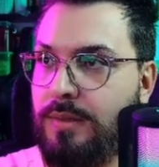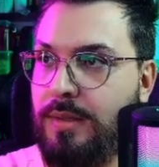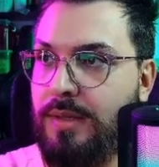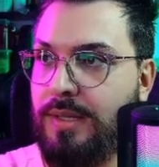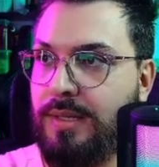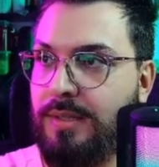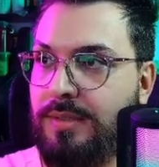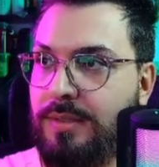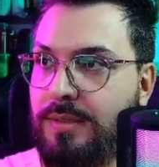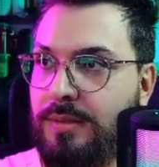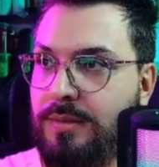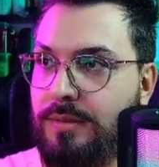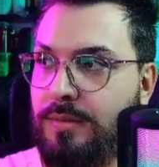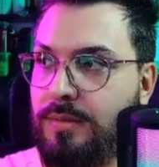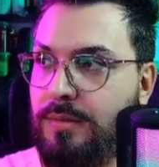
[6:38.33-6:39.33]
Next.
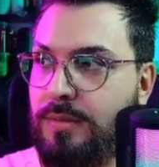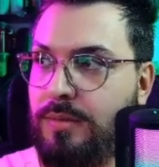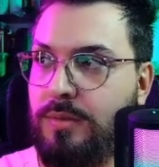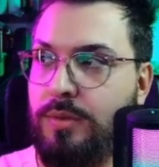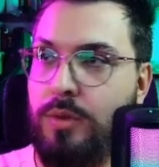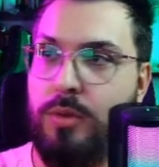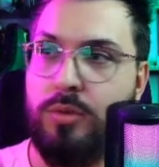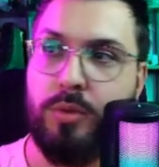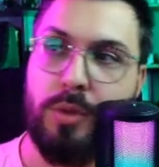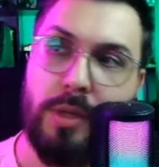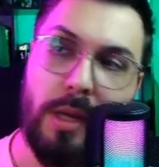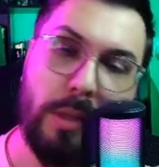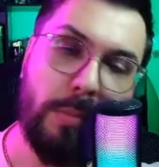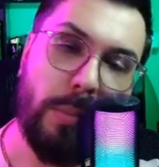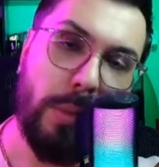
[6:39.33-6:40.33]
Control
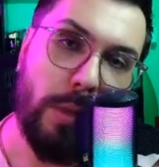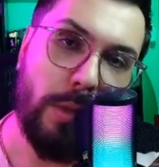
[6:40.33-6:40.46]
dashboard.